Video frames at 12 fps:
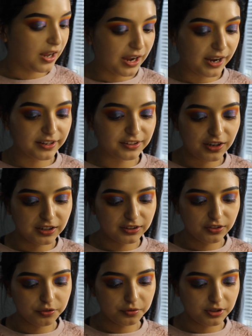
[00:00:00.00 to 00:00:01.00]
I got
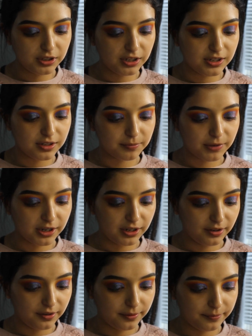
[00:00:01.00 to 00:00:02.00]
this one in
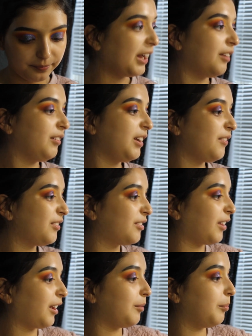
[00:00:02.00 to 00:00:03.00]
my, I only have
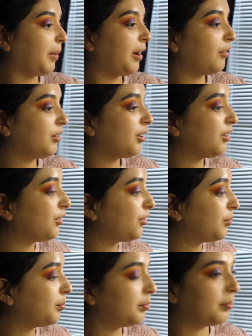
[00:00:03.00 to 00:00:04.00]
setting powders,